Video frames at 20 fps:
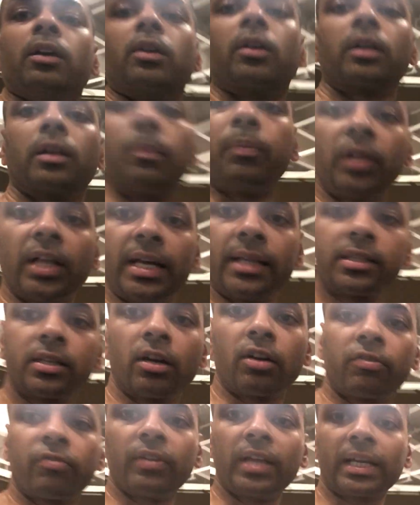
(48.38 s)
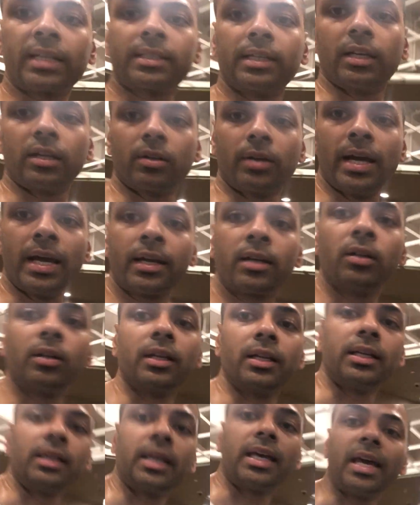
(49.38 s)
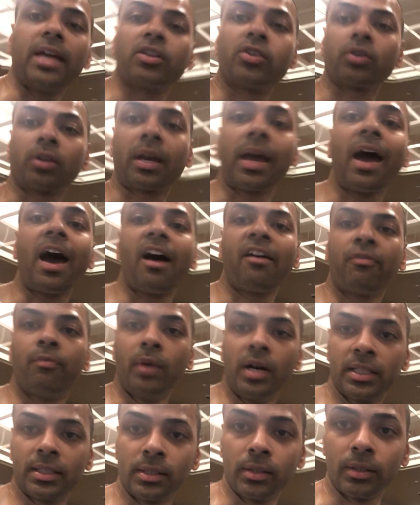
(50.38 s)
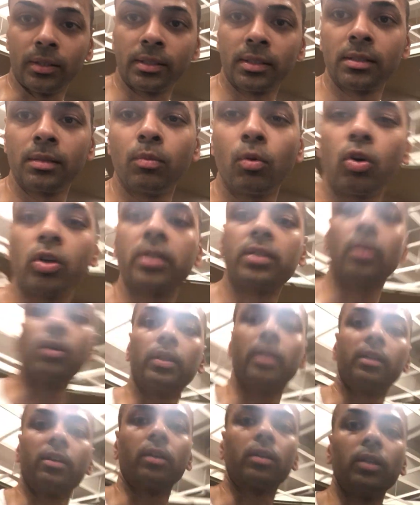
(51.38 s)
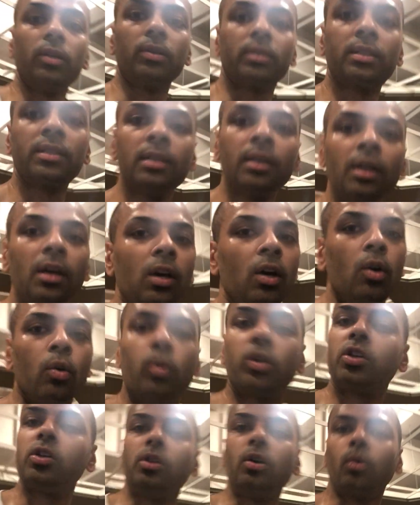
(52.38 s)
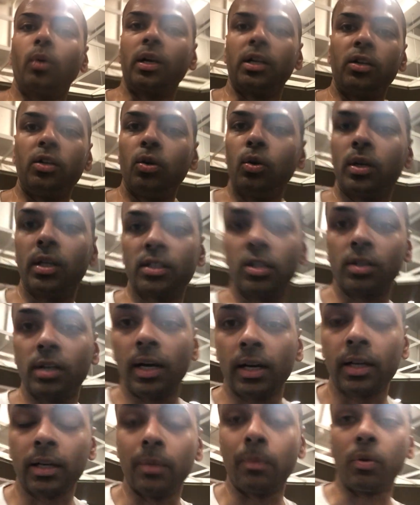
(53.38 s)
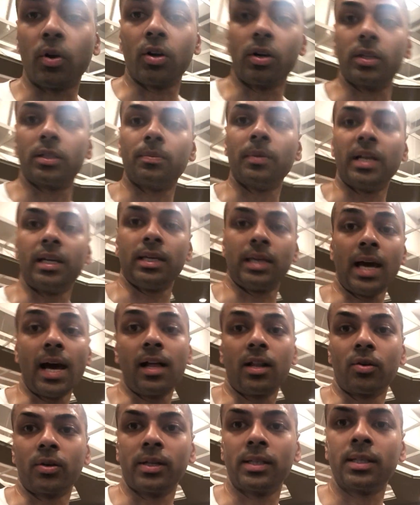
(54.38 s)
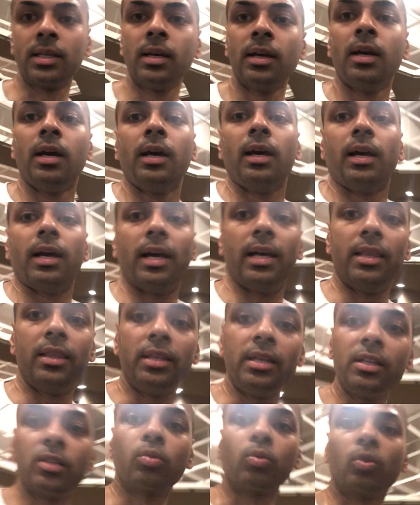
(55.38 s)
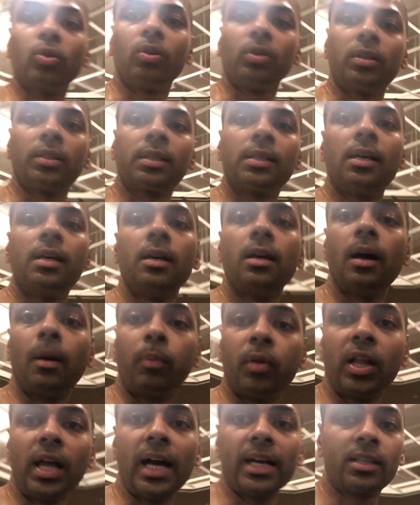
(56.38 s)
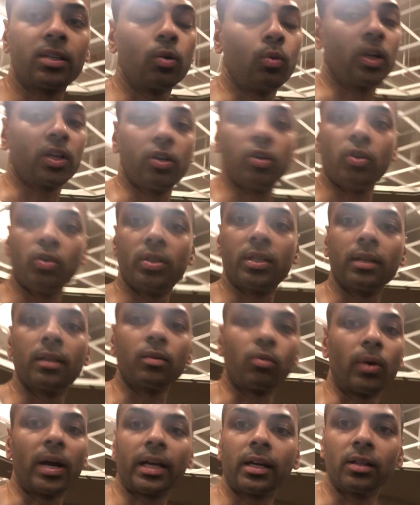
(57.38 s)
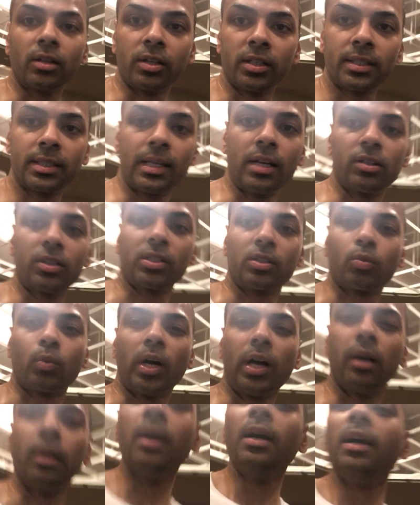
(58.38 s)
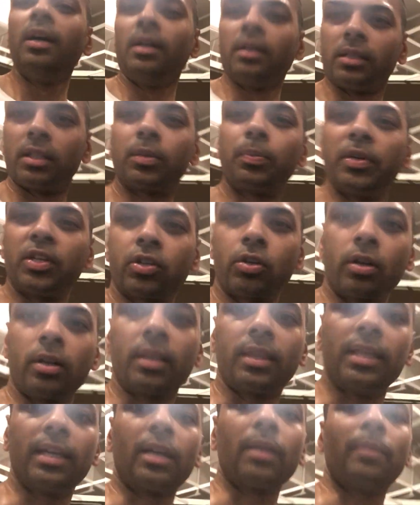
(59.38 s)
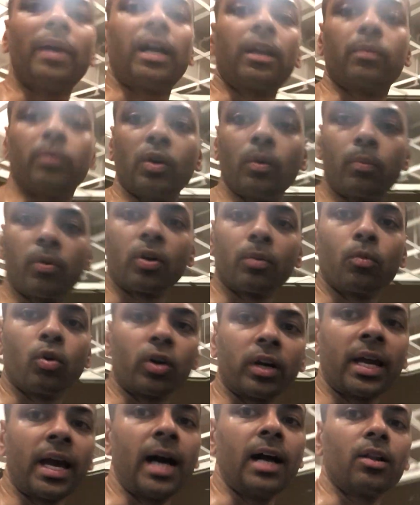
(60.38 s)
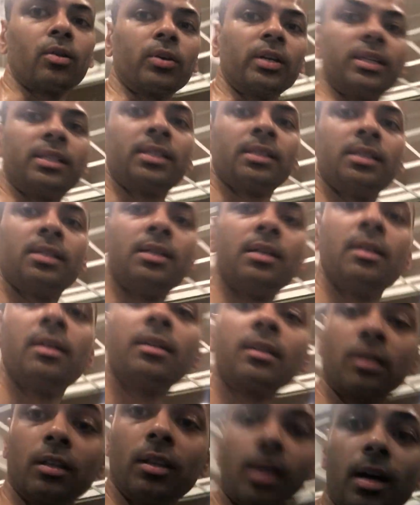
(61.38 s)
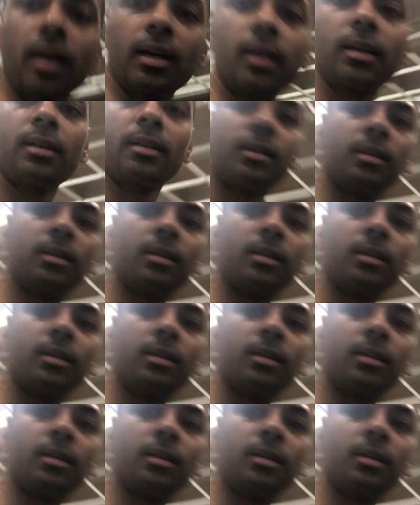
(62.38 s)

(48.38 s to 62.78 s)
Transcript: you're gonna plantar flex at your ankle and engage your calf muscles more so than your glutes, which you don't wanna do because you're not gonna burn as many calories. And these rules apply to when you're using the regular stairs as well. Just be sure to think about it. You'll burn more calories. Good luck.